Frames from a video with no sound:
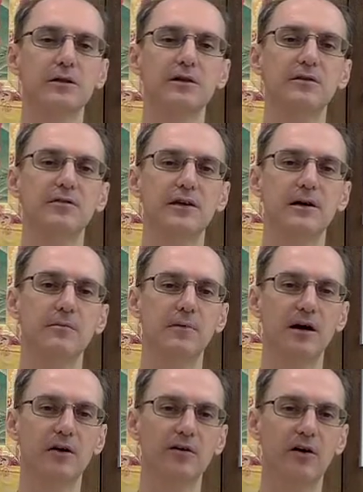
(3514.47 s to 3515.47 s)
the amount
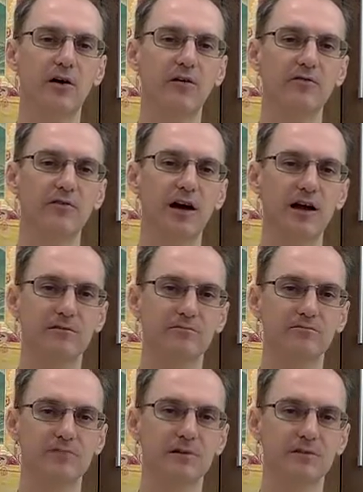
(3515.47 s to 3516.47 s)
of like
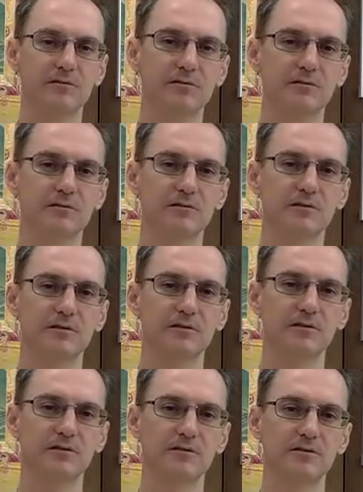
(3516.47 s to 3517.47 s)

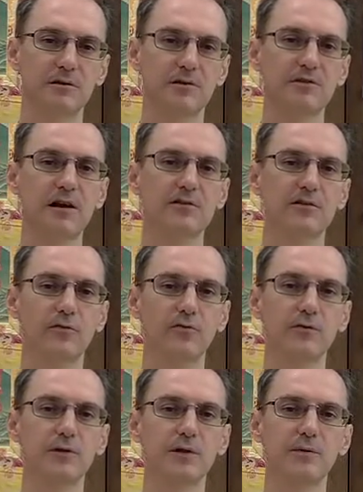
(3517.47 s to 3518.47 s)
distracted thoughts
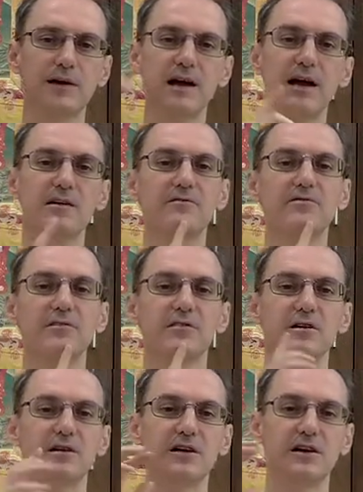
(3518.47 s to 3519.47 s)
that we have,
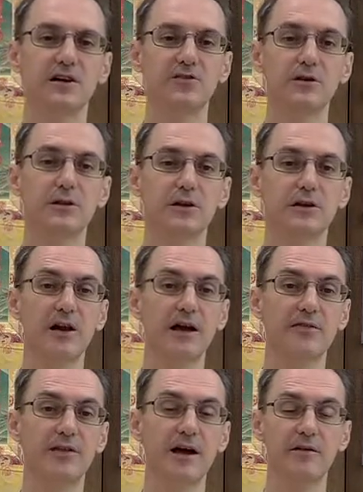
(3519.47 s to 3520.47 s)
increasing like
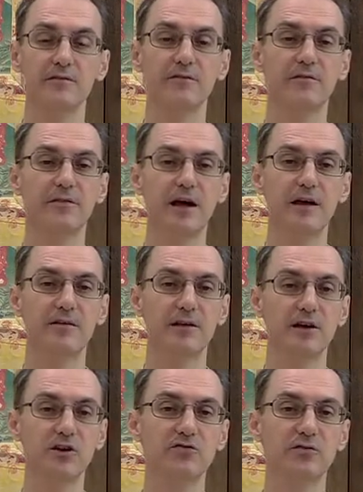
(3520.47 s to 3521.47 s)
that
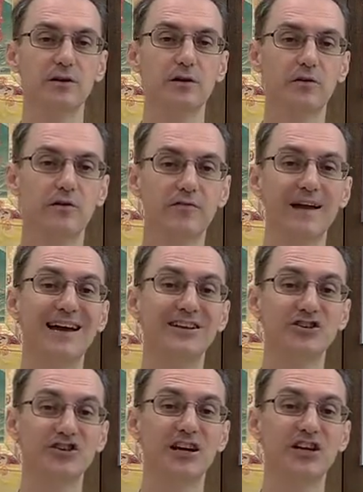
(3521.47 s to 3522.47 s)
hindrance of
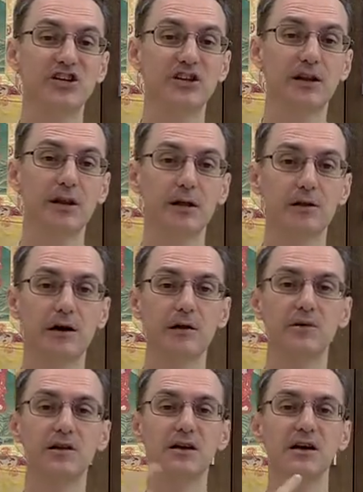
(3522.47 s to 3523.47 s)
agitation and excitement.
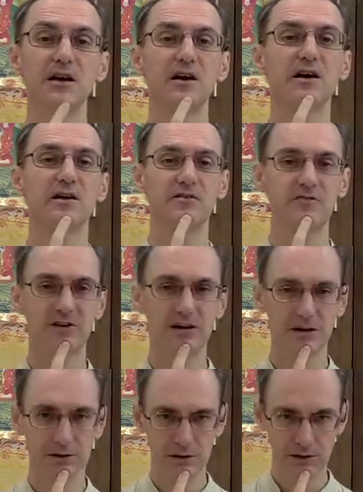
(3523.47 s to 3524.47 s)
If the head
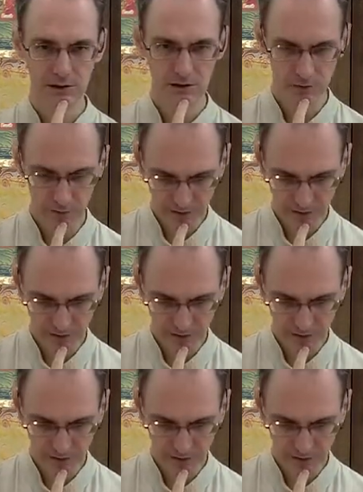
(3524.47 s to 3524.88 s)
is lowered